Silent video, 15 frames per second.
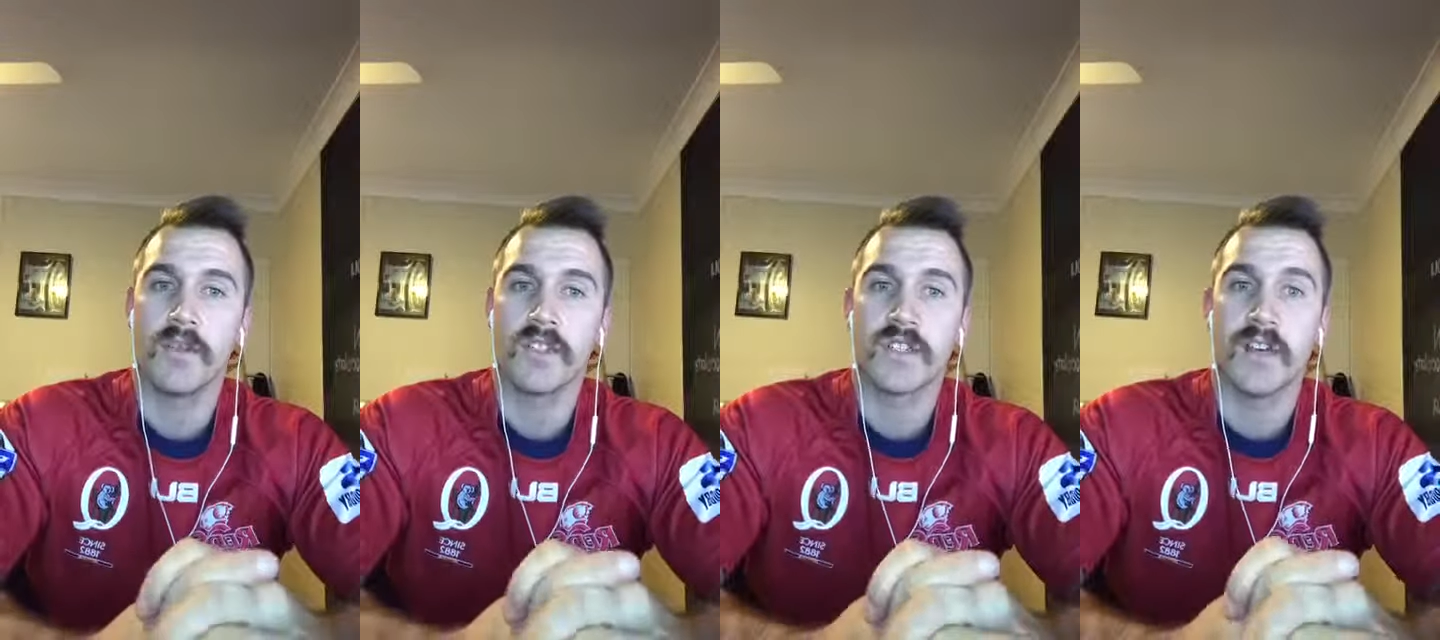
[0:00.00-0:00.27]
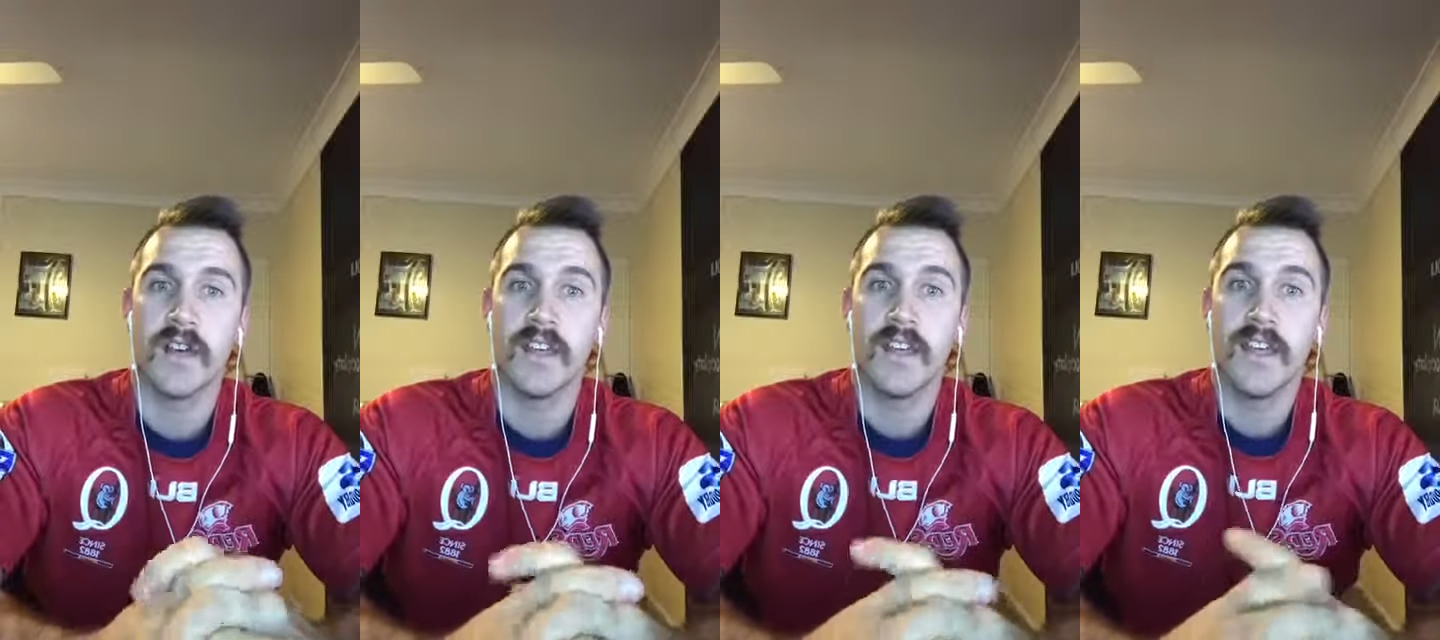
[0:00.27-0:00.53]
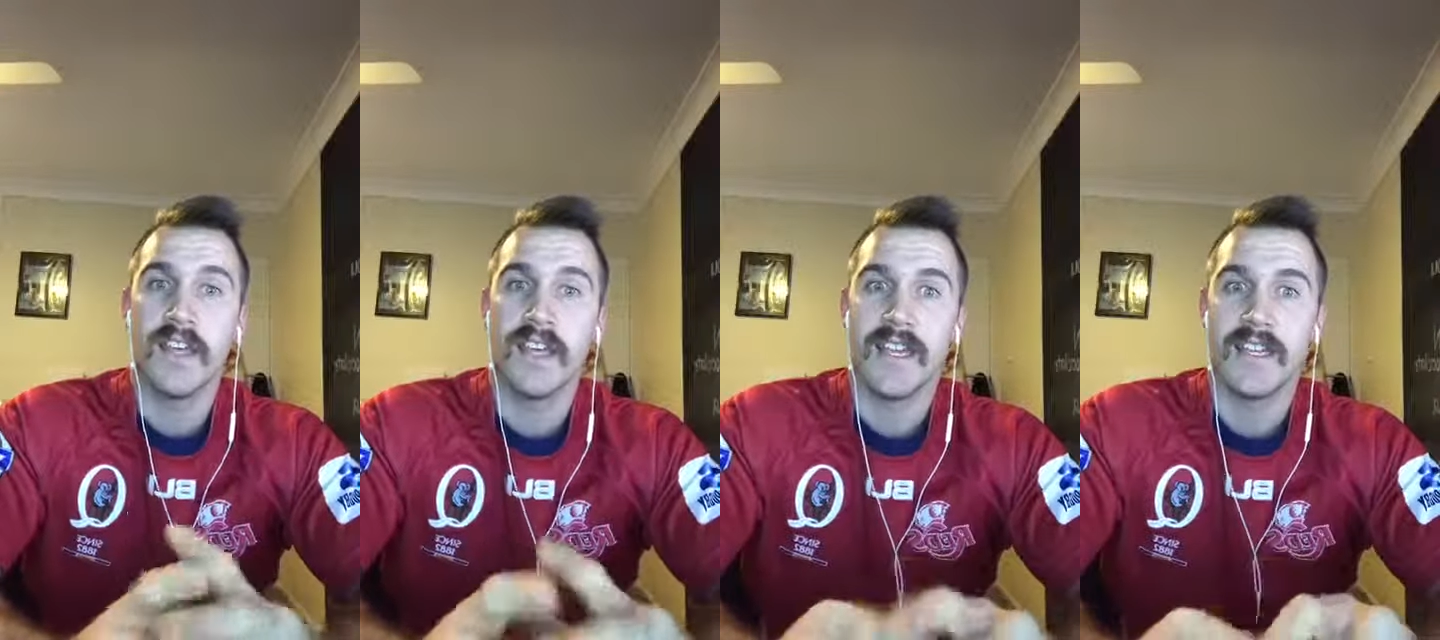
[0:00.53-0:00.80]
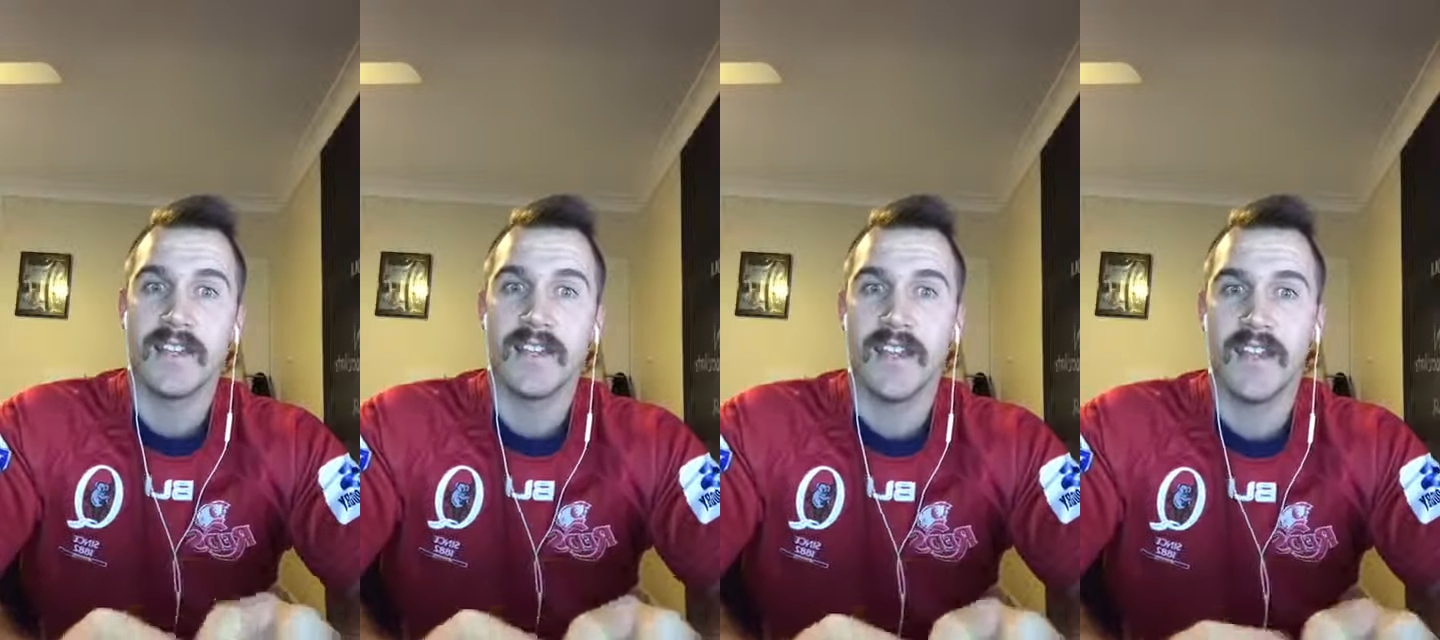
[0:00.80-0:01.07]
which I
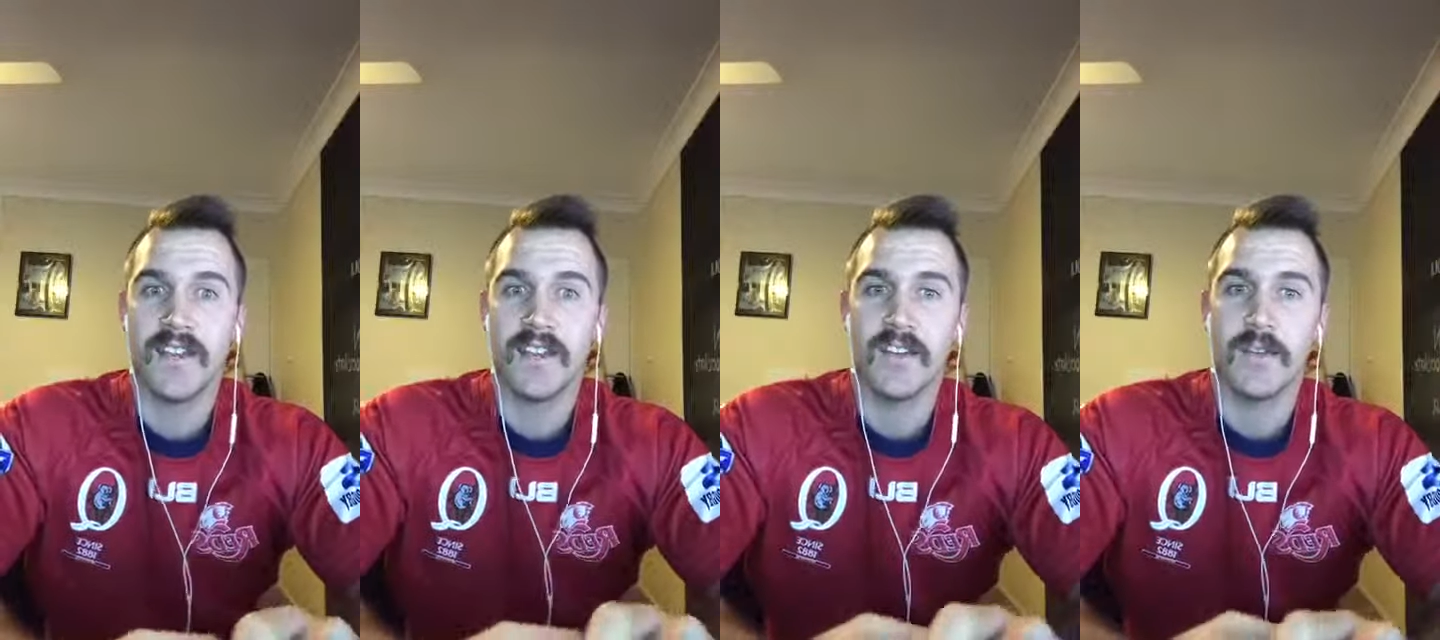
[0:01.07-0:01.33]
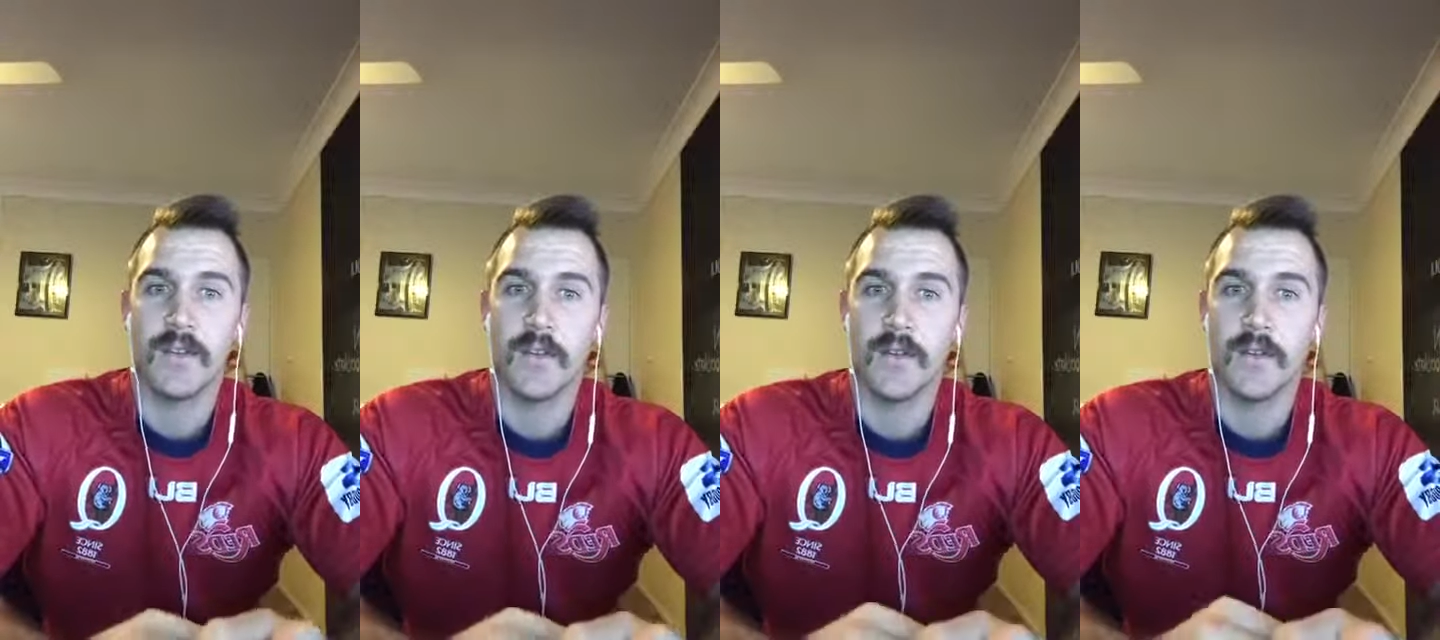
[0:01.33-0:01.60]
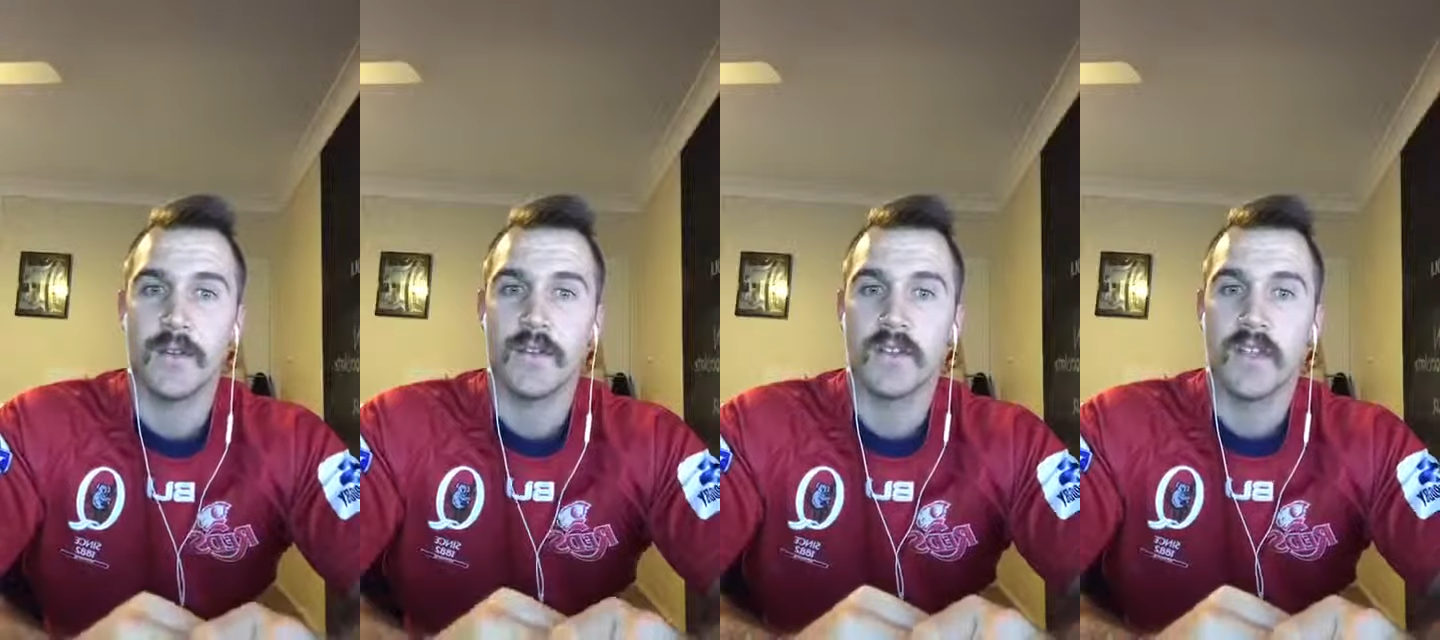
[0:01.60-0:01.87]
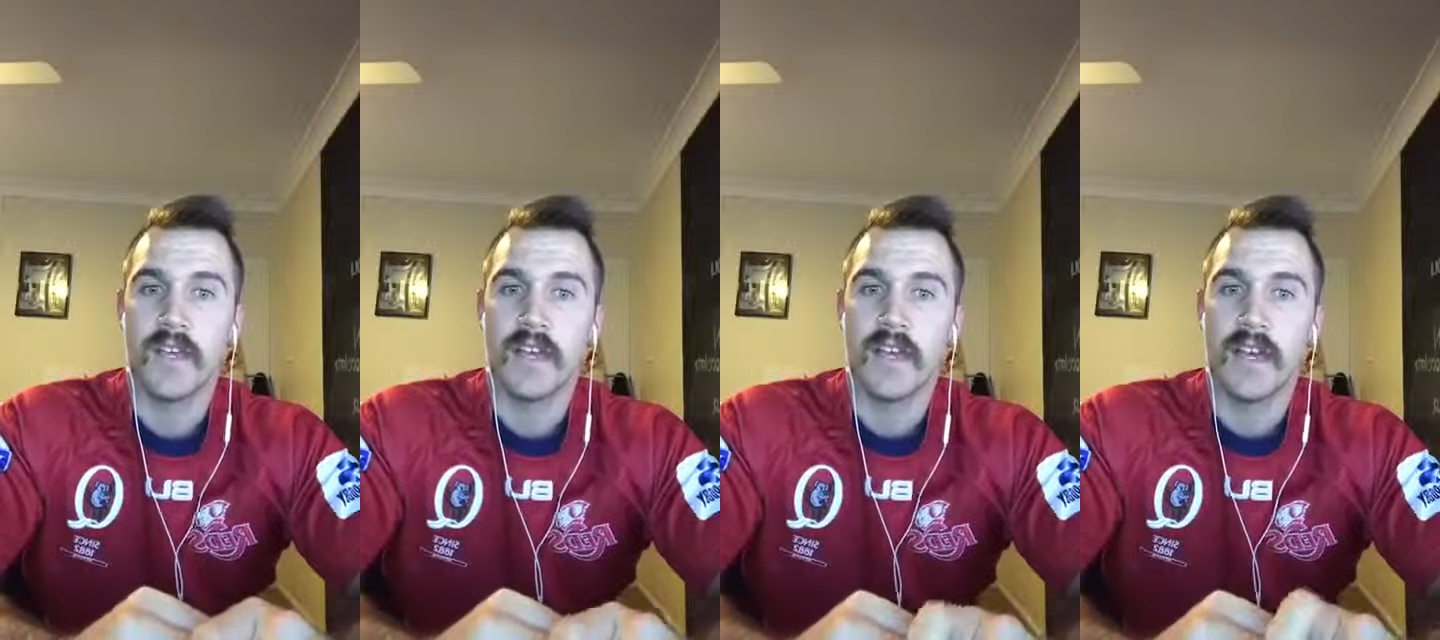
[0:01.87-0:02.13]
intend to use.